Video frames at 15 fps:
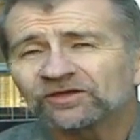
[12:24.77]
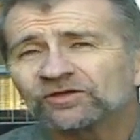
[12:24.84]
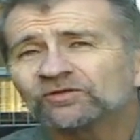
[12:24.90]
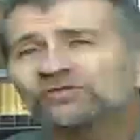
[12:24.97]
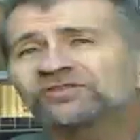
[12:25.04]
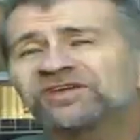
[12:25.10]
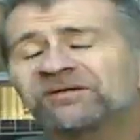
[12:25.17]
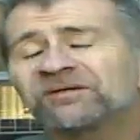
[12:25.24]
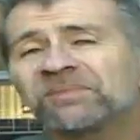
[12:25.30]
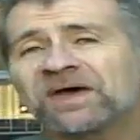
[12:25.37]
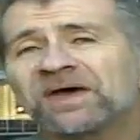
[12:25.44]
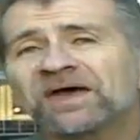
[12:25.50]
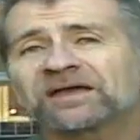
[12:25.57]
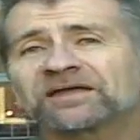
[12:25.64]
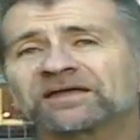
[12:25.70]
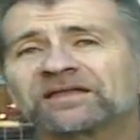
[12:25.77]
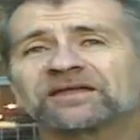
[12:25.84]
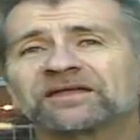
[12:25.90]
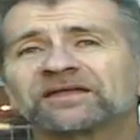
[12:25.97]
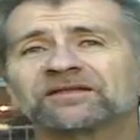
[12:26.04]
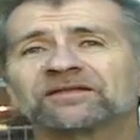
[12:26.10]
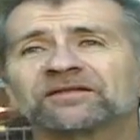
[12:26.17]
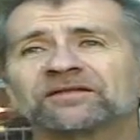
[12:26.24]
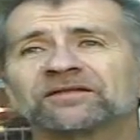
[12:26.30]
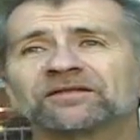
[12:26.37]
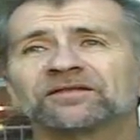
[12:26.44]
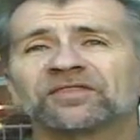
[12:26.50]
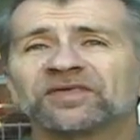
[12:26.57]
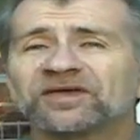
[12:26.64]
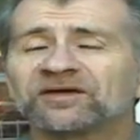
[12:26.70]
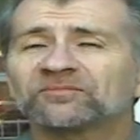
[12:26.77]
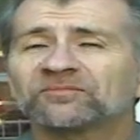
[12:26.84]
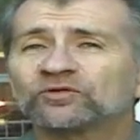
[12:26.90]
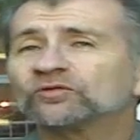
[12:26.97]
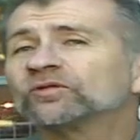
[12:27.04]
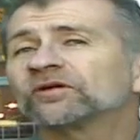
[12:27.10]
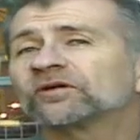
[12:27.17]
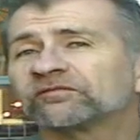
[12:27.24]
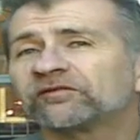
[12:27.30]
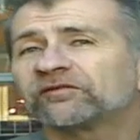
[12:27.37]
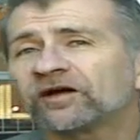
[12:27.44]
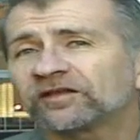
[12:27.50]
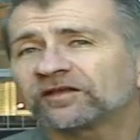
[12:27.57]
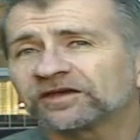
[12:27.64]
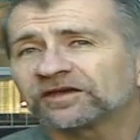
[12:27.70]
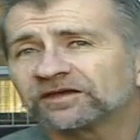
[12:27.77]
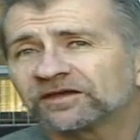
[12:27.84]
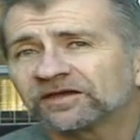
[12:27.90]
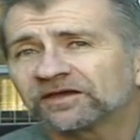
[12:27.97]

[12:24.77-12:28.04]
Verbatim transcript: You step back and let them do their folly